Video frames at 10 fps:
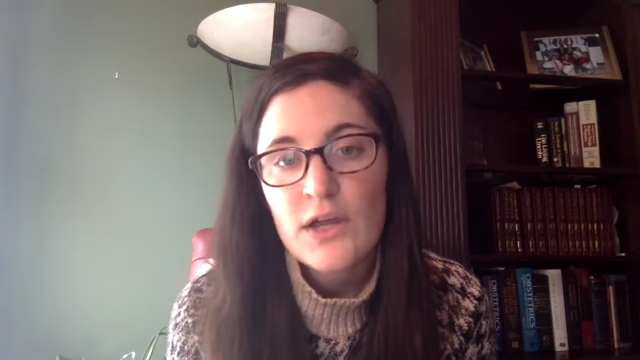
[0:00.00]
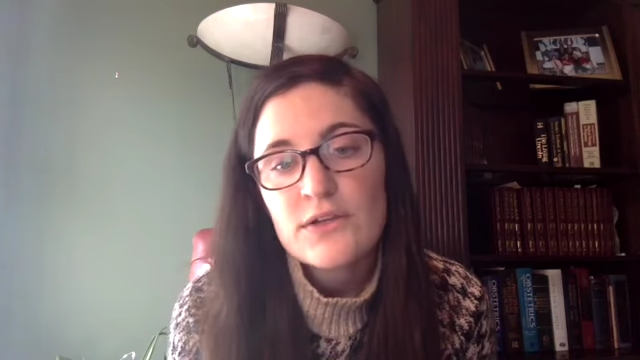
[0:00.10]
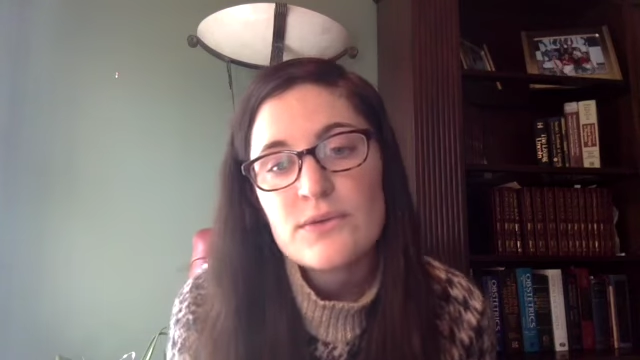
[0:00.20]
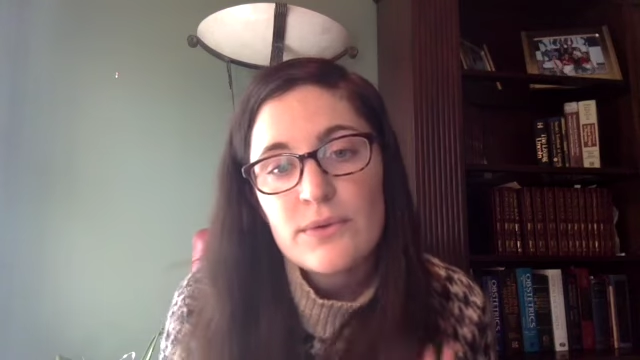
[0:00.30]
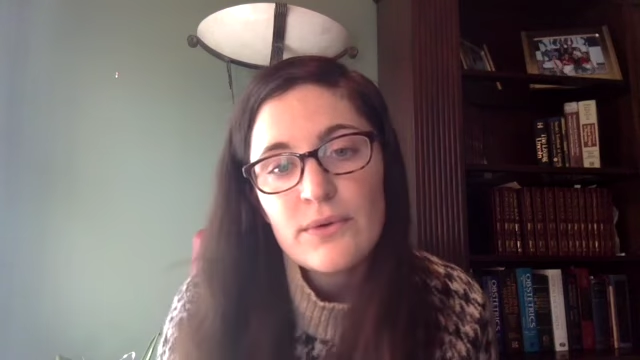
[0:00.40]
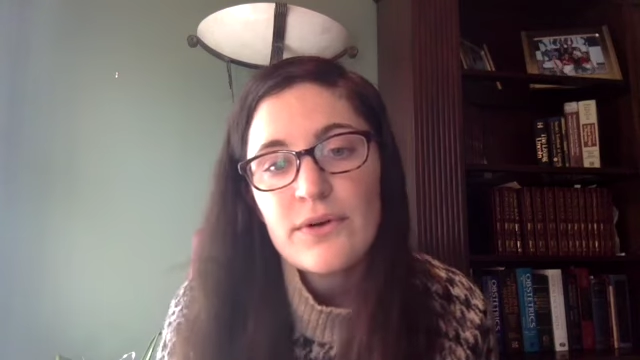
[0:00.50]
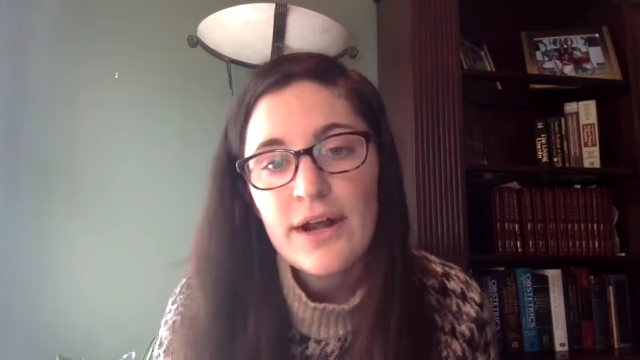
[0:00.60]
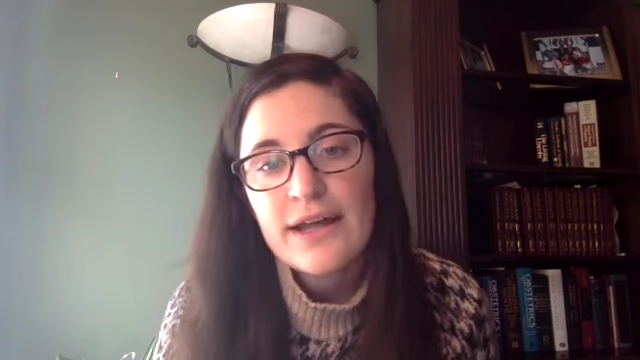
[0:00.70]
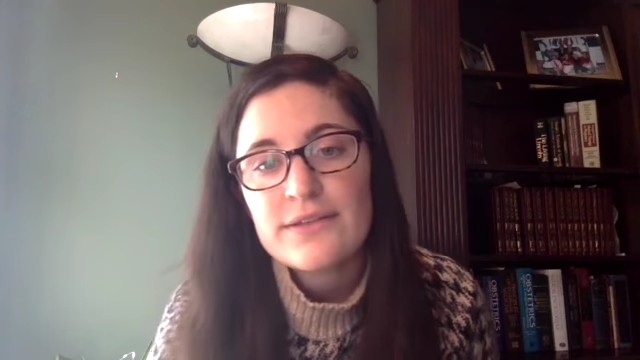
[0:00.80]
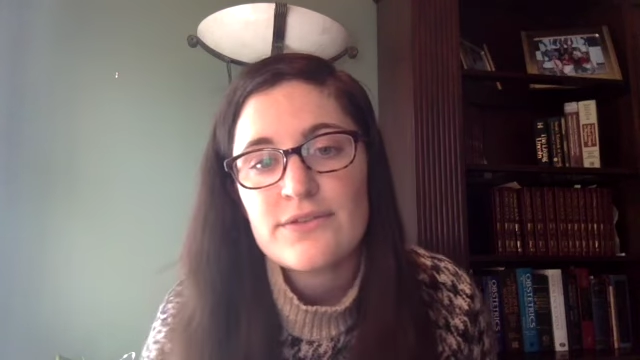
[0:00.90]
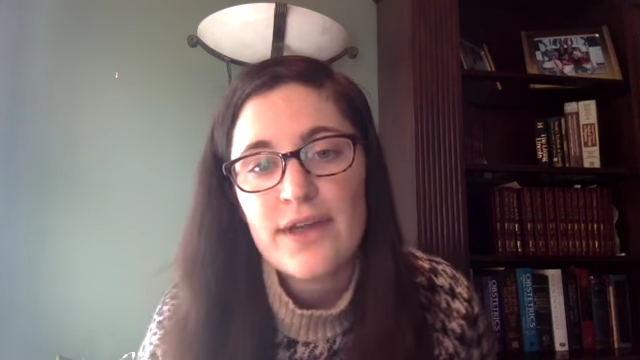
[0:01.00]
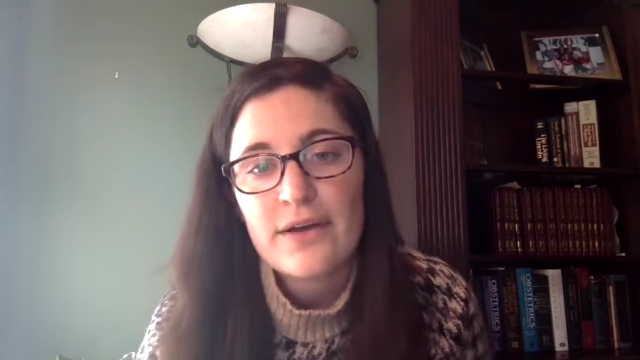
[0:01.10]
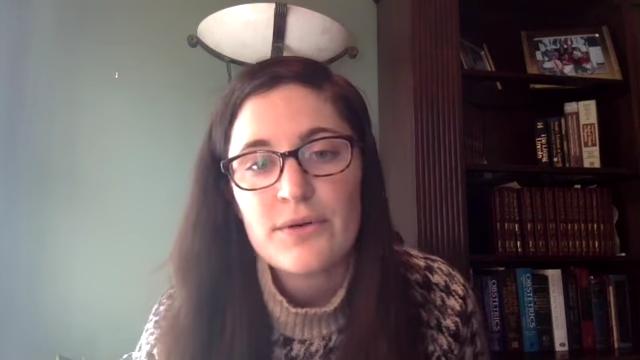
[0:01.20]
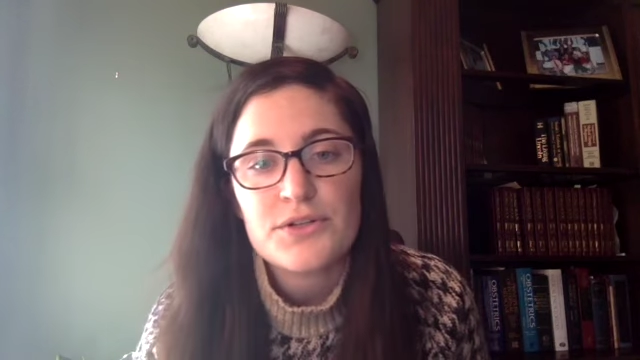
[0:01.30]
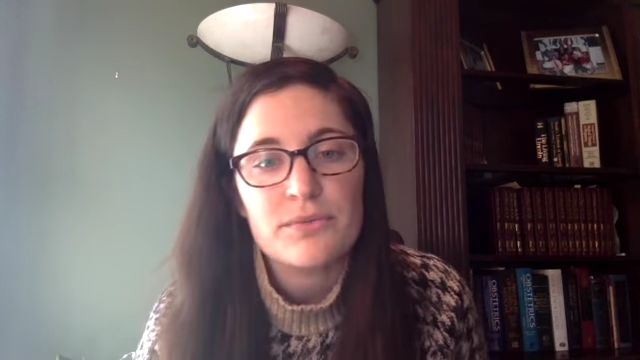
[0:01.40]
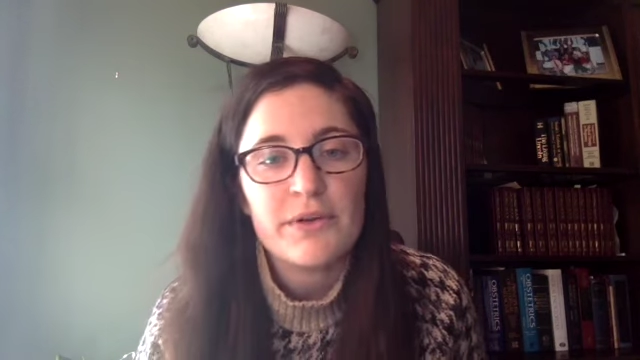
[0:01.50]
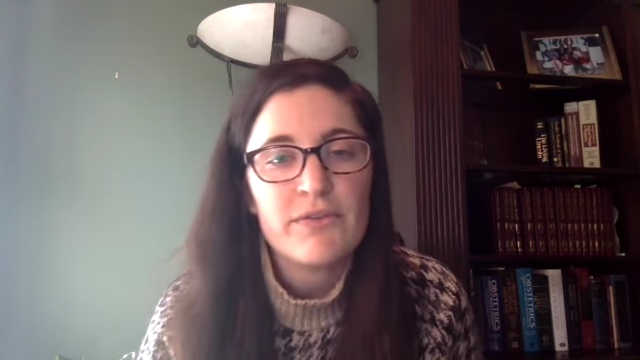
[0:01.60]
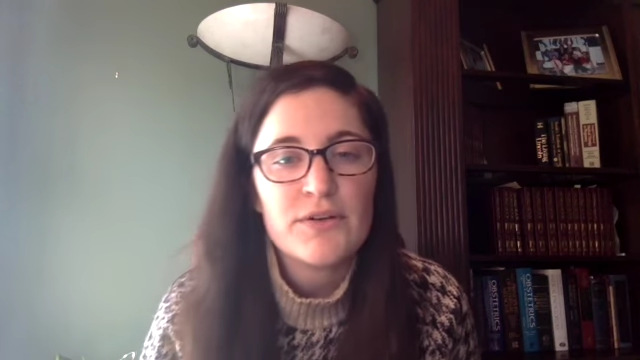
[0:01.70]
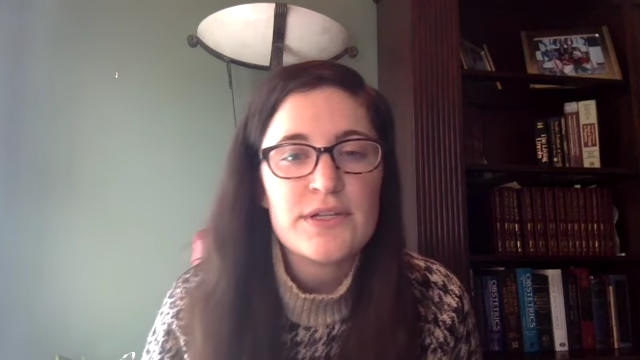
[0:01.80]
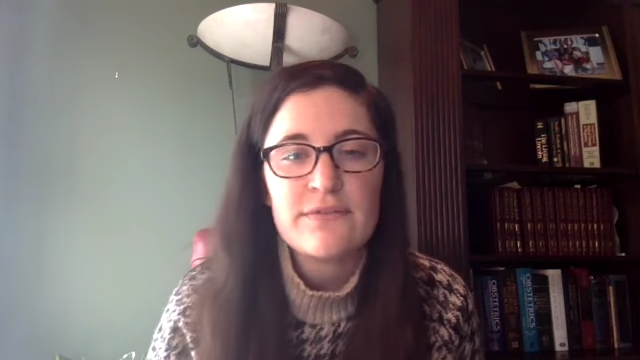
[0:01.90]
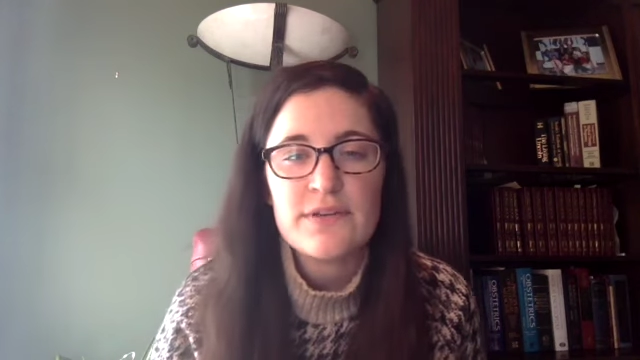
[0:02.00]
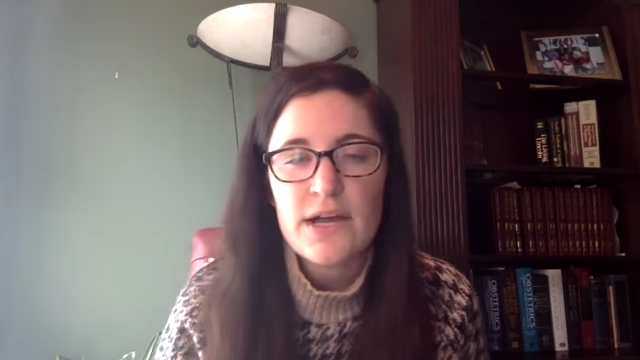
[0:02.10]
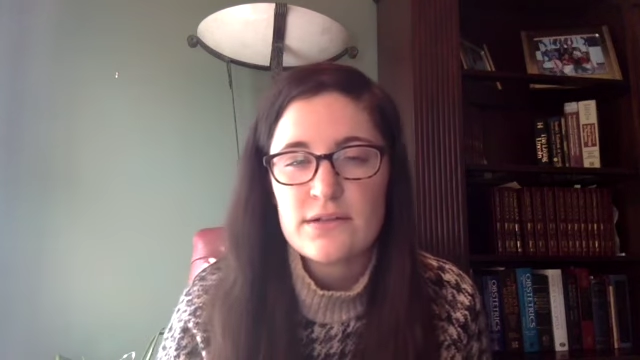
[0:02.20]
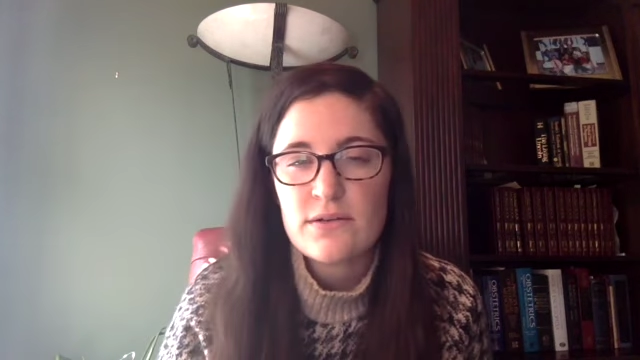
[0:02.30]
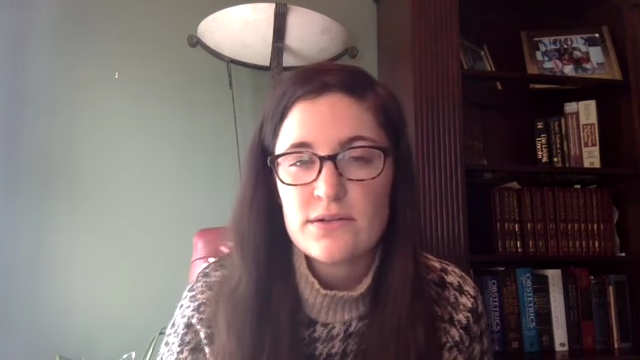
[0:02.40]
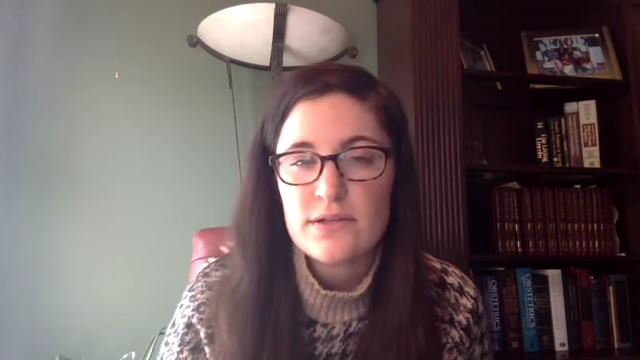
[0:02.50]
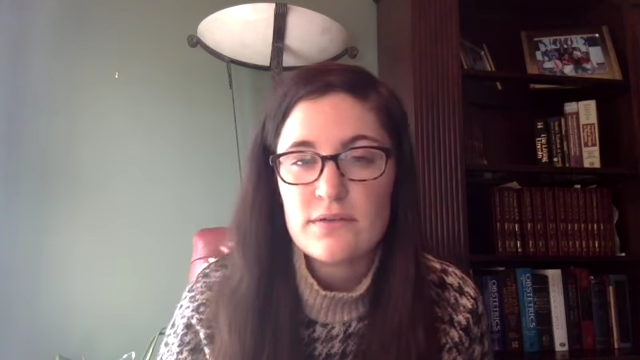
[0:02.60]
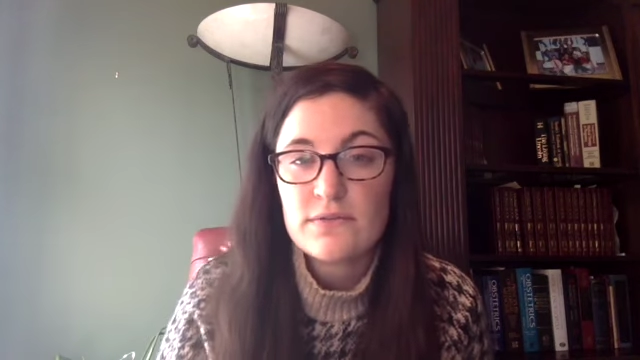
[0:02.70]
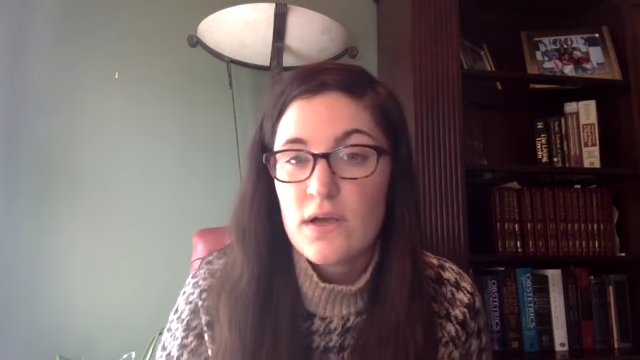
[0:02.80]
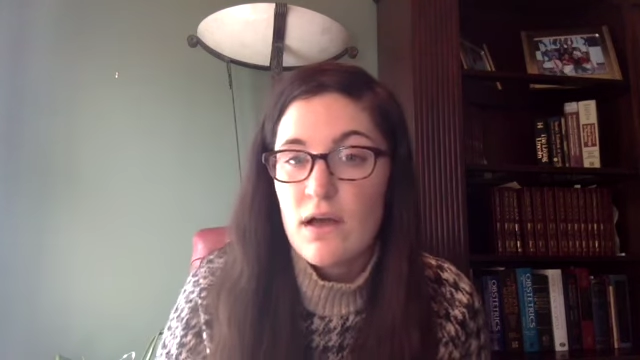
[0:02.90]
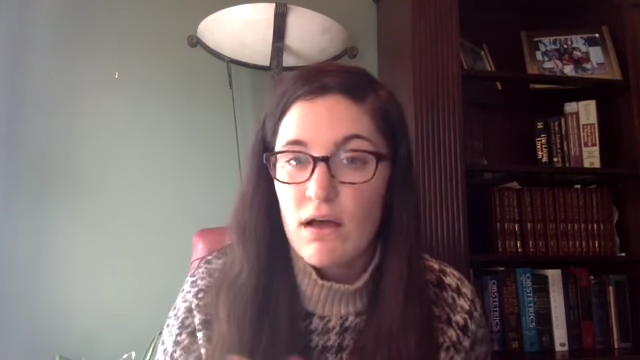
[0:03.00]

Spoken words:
So in order to answer that question, we first have to ask ourselves,